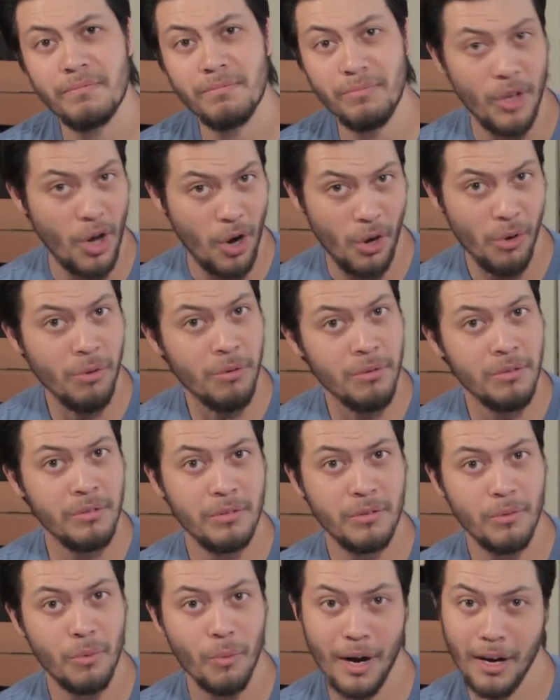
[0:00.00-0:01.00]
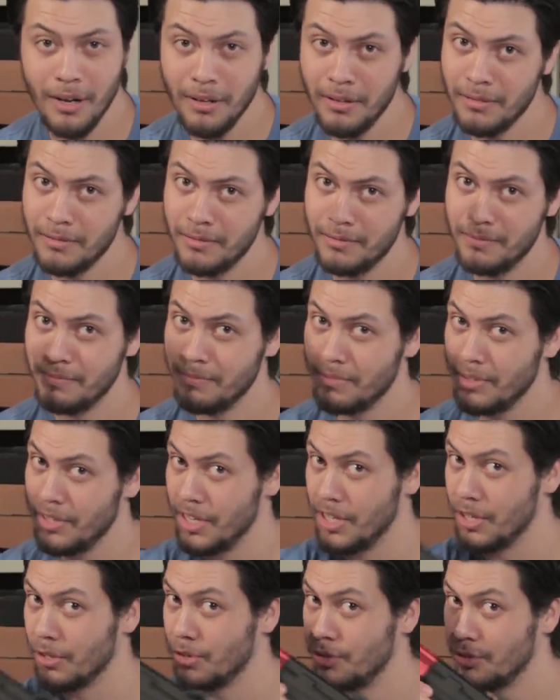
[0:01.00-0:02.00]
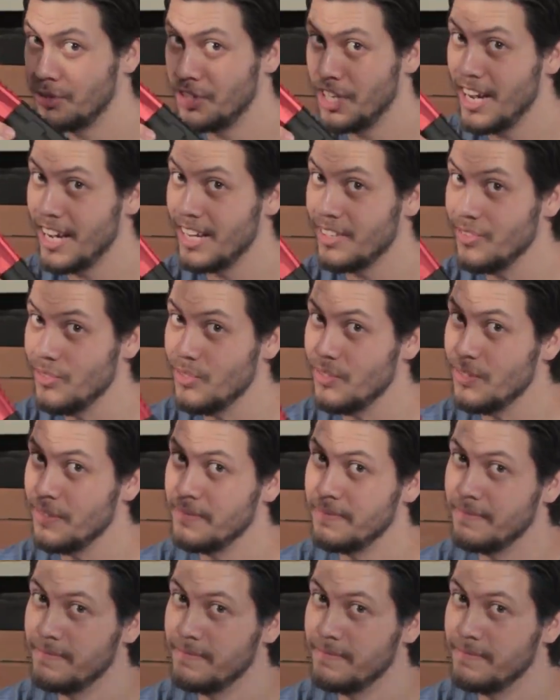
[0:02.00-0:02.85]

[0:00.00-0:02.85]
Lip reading: No? Well, here's your chance.